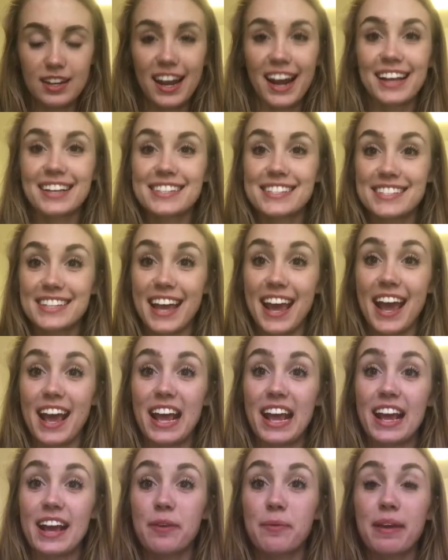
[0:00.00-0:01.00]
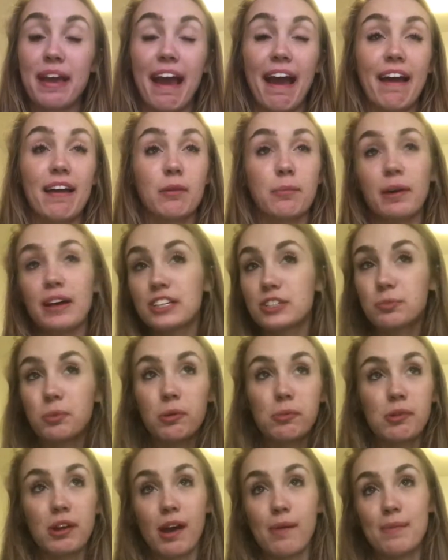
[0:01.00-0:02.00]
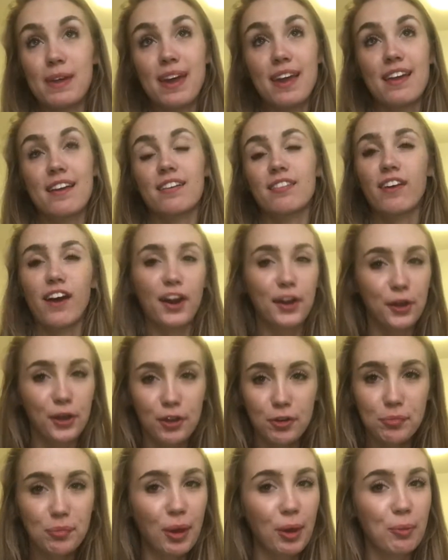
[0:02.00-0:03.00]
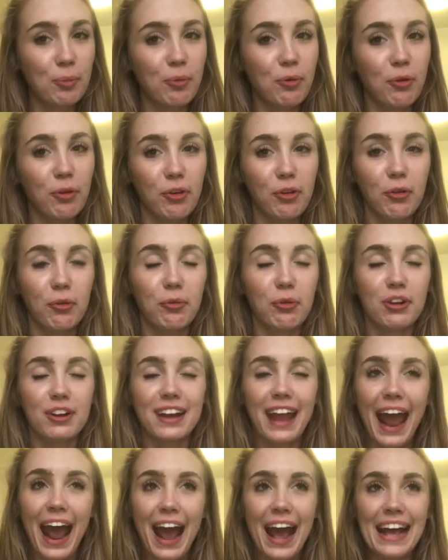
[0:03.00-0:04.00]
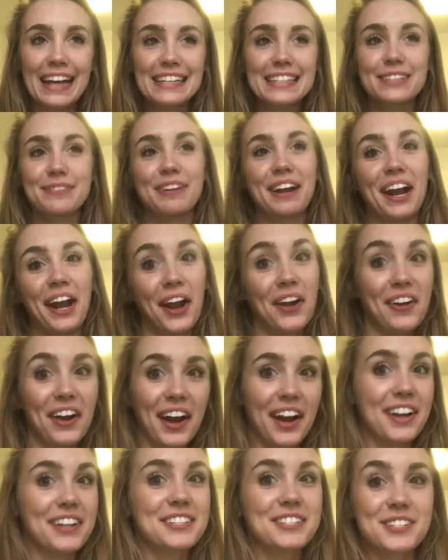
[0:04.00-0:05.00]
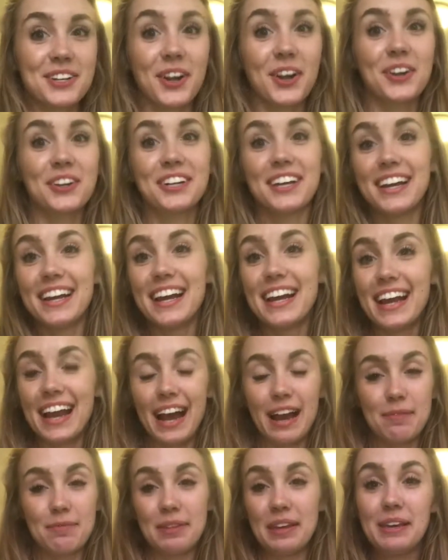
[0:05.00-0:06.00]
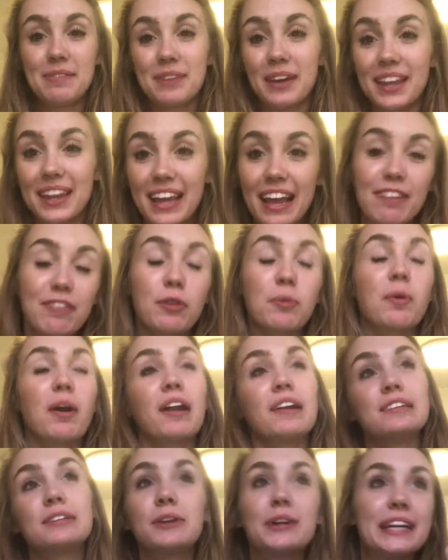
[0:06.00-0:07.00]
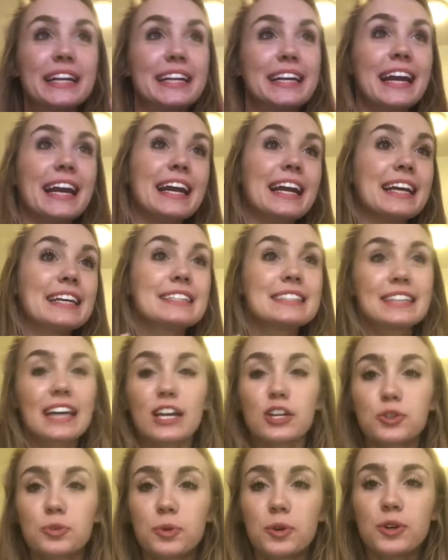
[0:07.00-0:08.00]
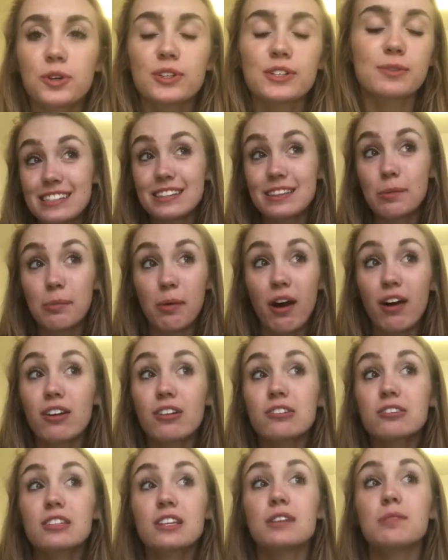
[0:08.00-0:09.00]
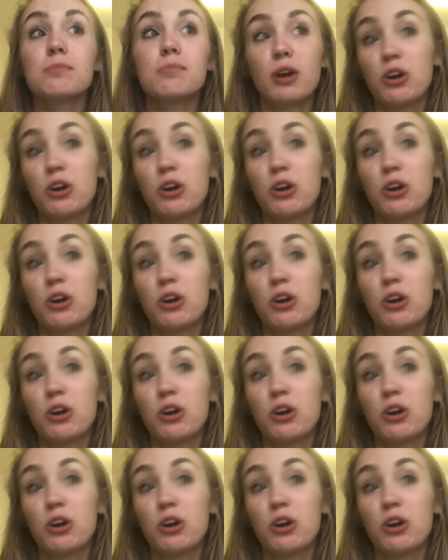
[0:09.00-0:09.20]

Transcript: next day, we had a bunch of people come in, a lot of good people were cast, we're getting ready to start. I'm um, emailing everyone, coordinating schedules, the ball's in